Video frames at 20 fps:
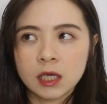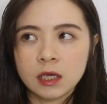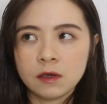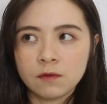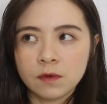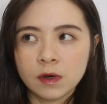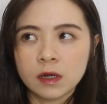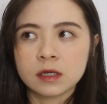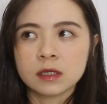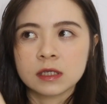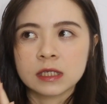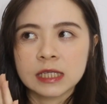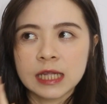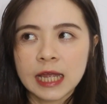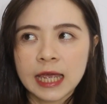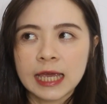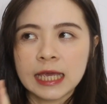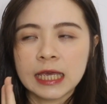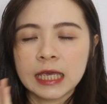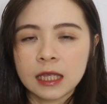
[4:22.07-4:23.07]
it will
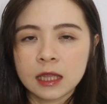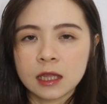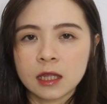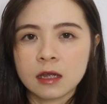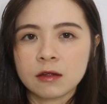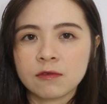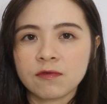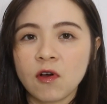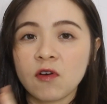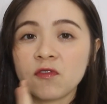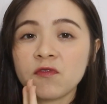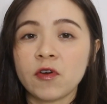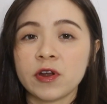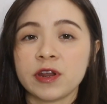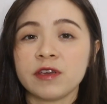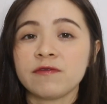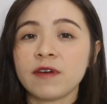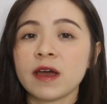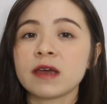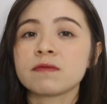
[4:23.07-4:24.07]
stay heated for
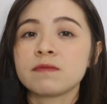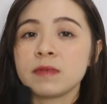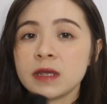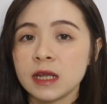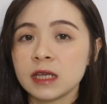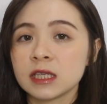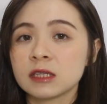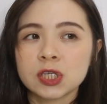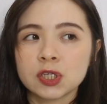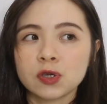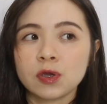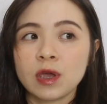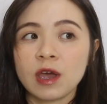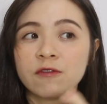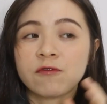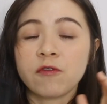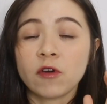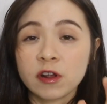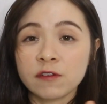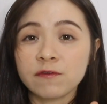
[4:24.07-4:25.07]
45 minutes. So you
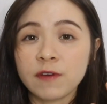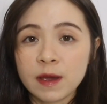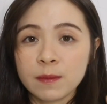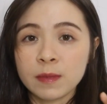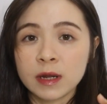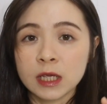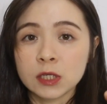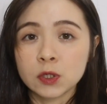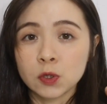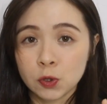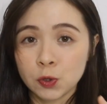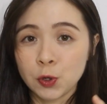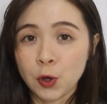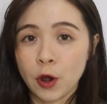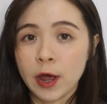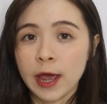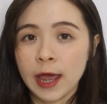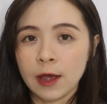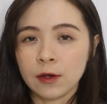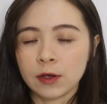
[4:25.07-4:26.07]
have 45 minutes to do your
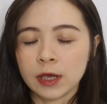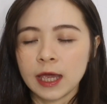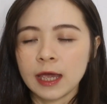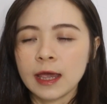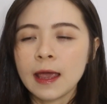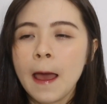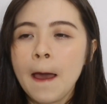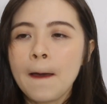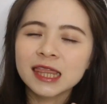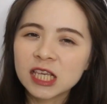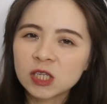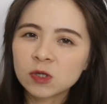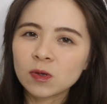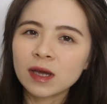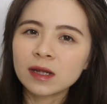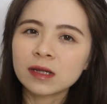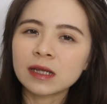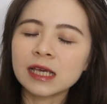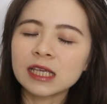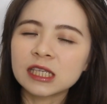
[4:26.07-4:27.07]
hair, okay? This
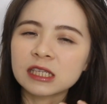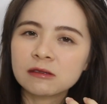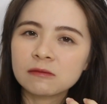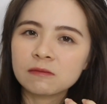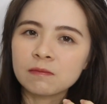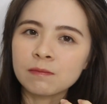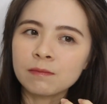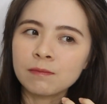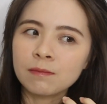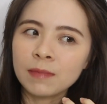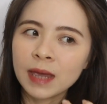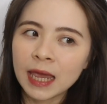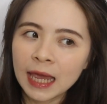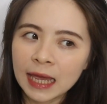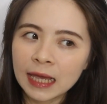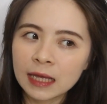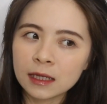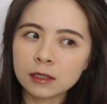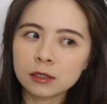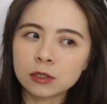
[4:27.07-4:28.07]
one is
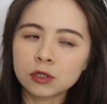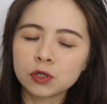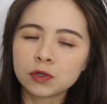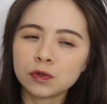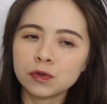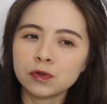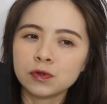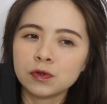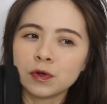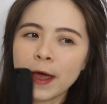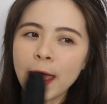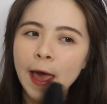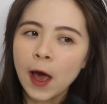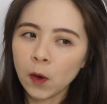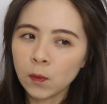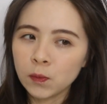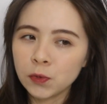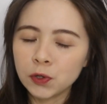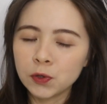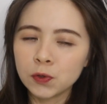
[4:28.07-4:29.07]
made to
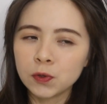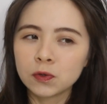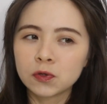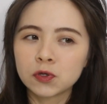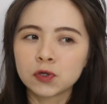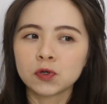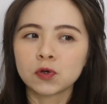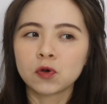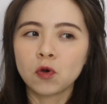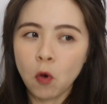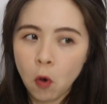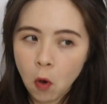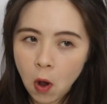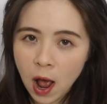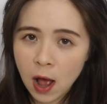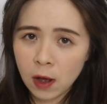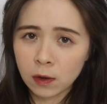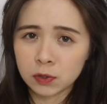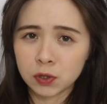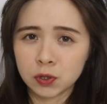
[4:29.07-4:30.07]
help you to go
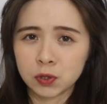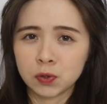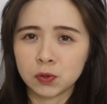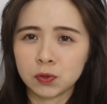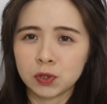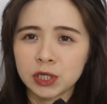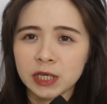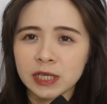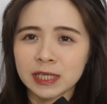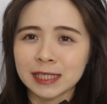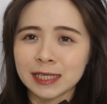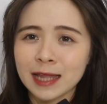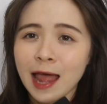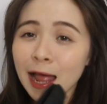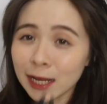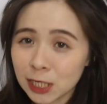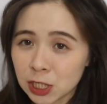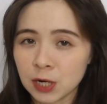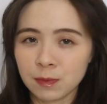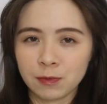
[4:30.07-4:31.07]
out to just
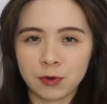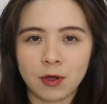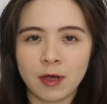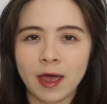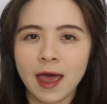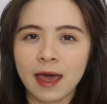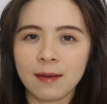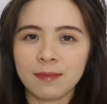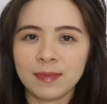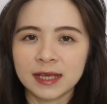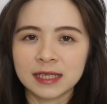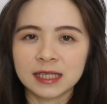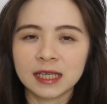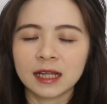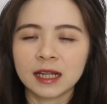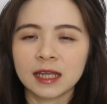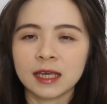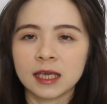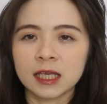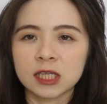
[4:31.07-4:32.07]
touch up your hair,
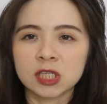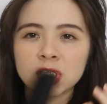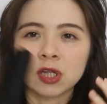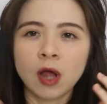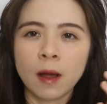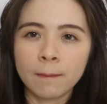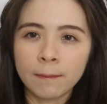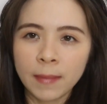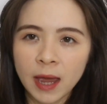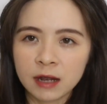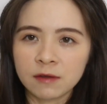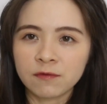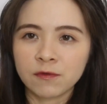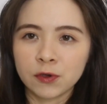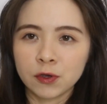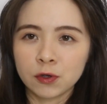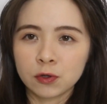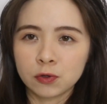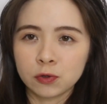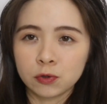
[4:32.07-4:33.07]
basically. It's not meant for
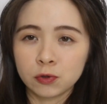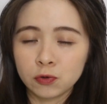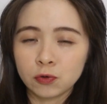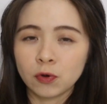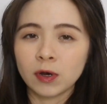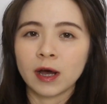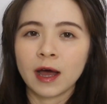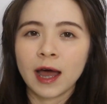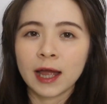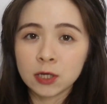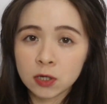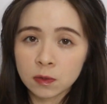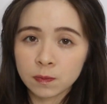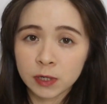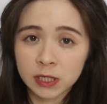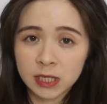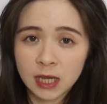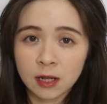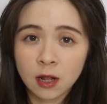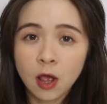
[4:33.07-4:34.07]
you to do
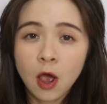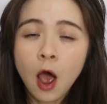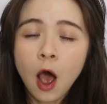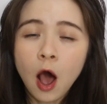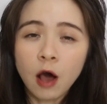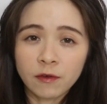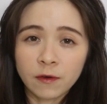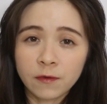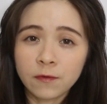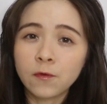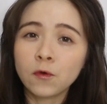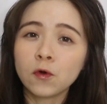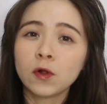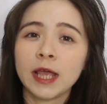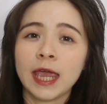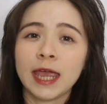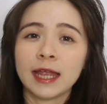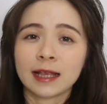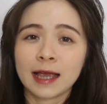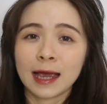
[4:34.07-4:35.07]
100% of a full
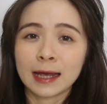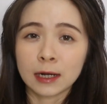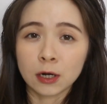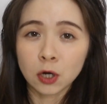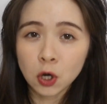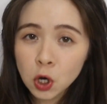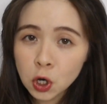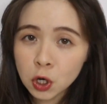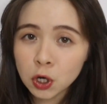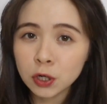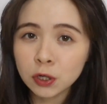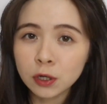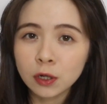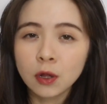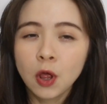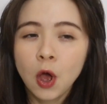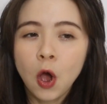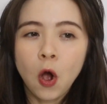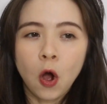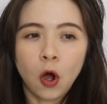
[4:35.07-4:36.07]
head kind of
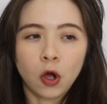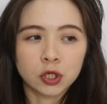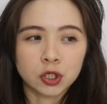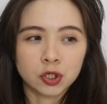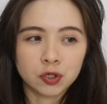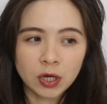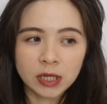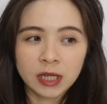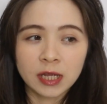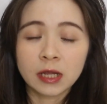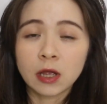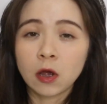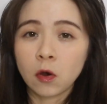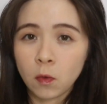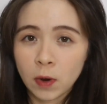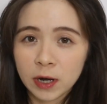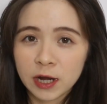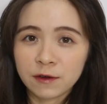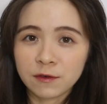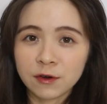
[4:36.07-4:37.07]
curl or straightening or
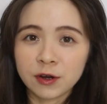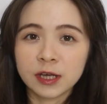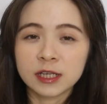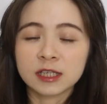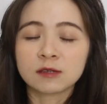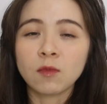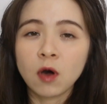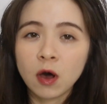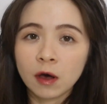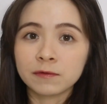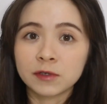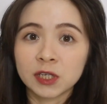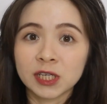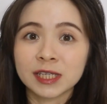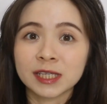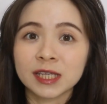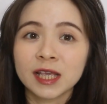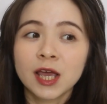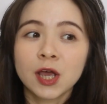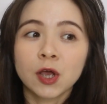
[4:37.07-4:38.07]
whatever. It's more of
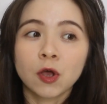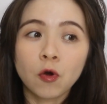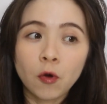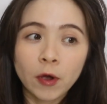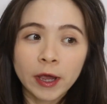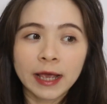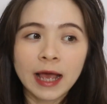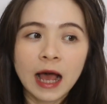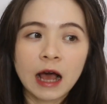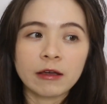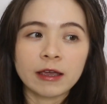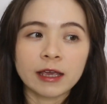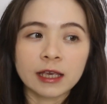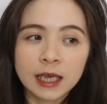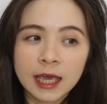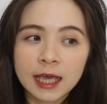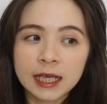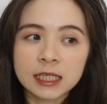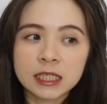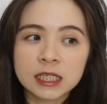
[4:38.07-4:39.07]
just going out in
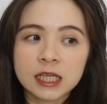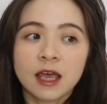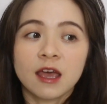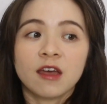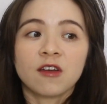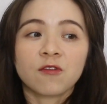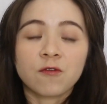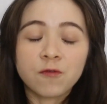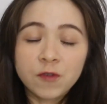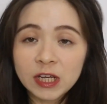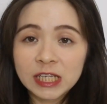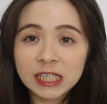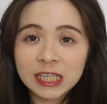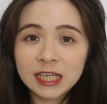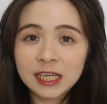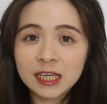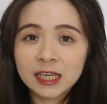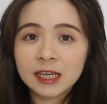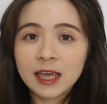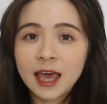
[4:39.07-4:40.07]
case
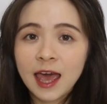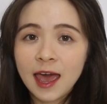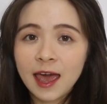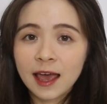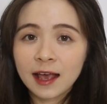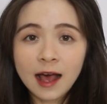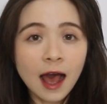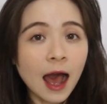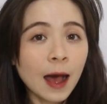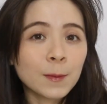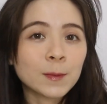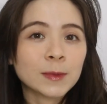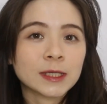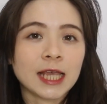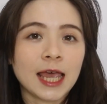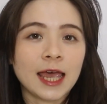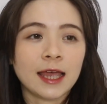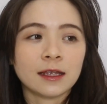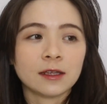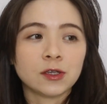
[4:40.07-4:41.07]
frizzy hair comes
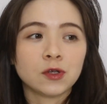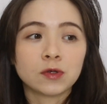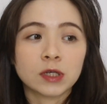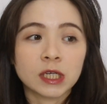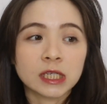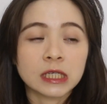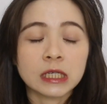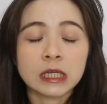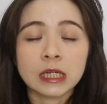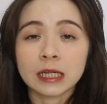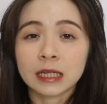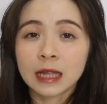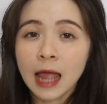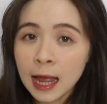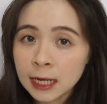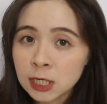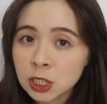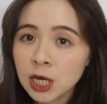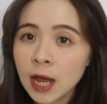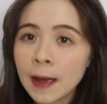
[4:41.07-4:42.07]
and you just need a
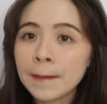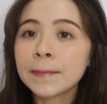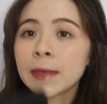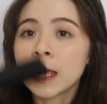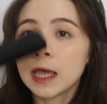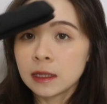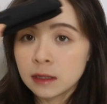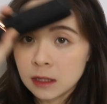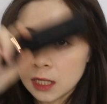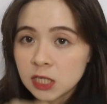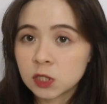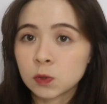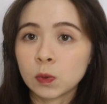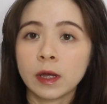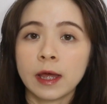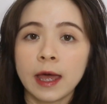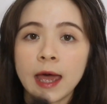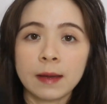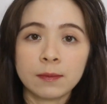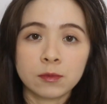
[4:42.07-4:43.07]
touch up. This will
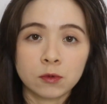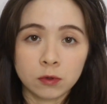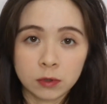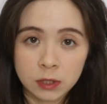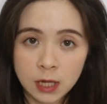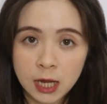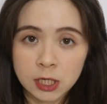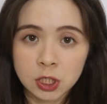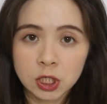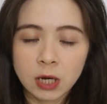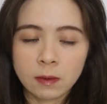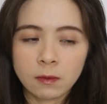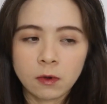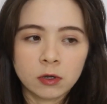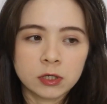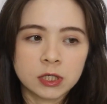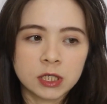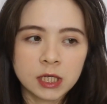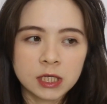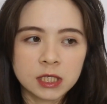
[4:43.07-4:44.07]
help to touch up,
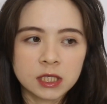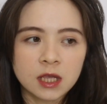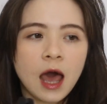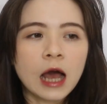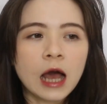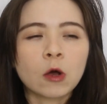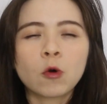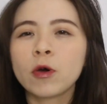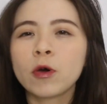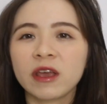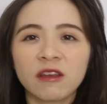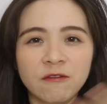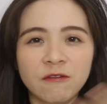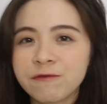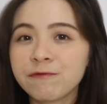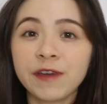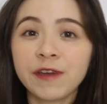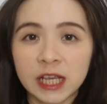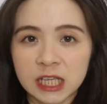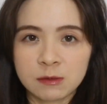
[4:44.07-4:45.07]
or just a quick
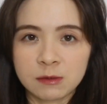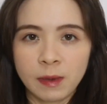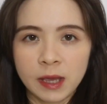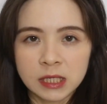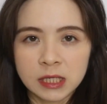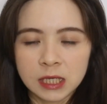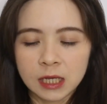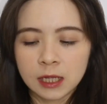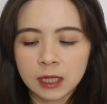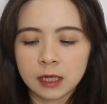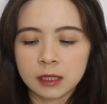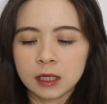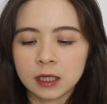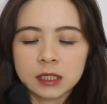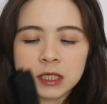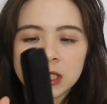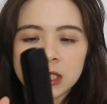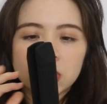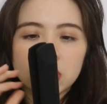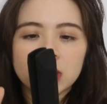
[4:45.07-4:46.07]
fix basically.
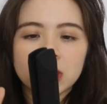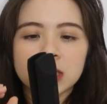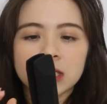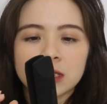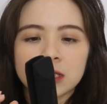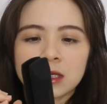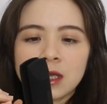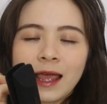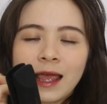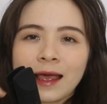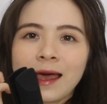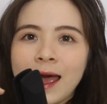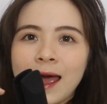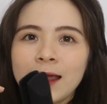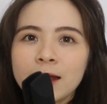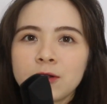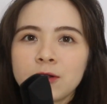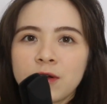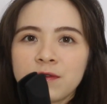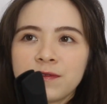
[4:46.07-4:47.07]
This is just that
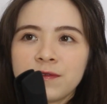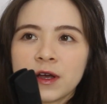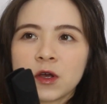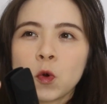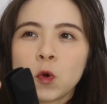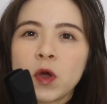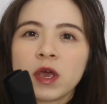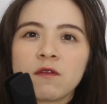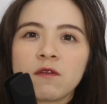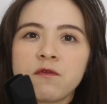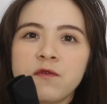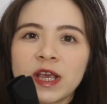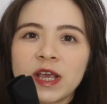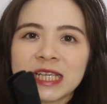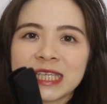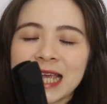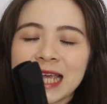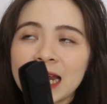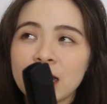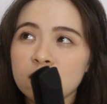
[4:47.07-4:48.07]
kind of a quick
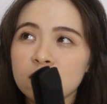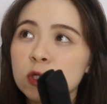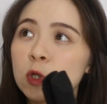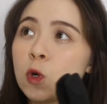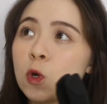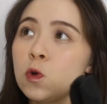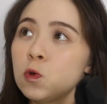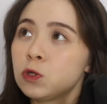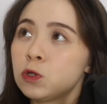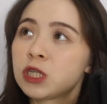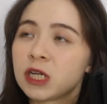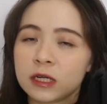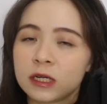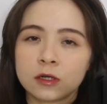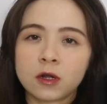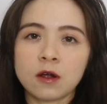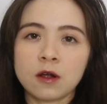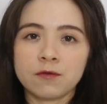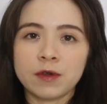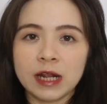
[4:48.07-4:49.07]
fix kind of solution,
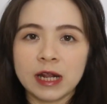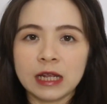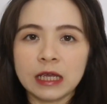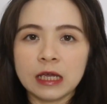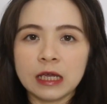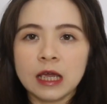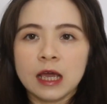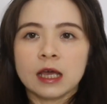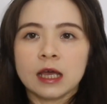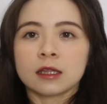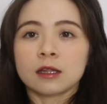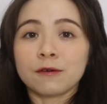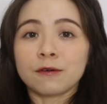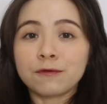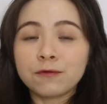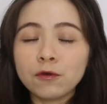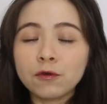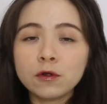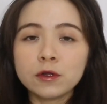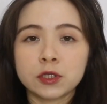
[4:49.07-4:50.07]
not really the
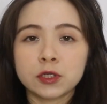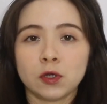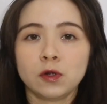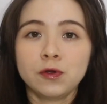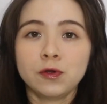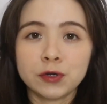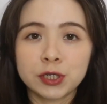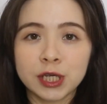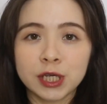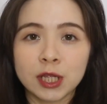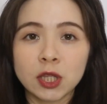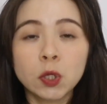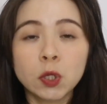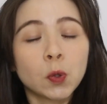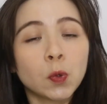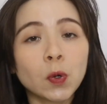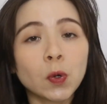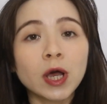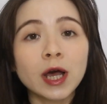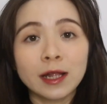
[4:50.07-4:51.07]
full solution
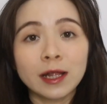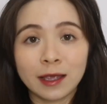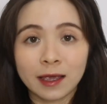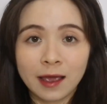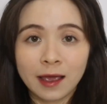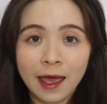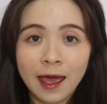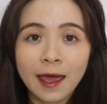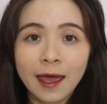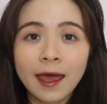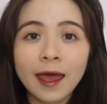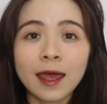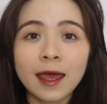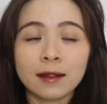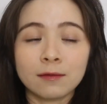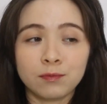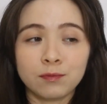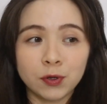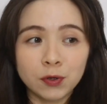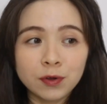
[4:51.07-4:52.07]
to curling hair and
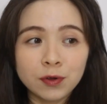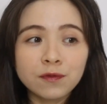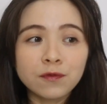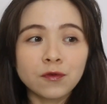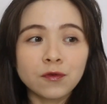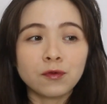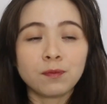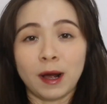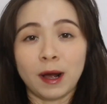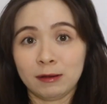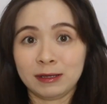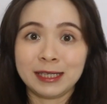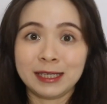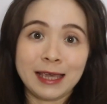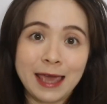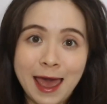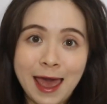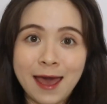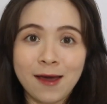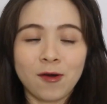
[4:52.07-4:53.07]
beautiful
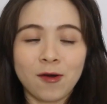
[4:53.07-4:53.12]
bouncy hair,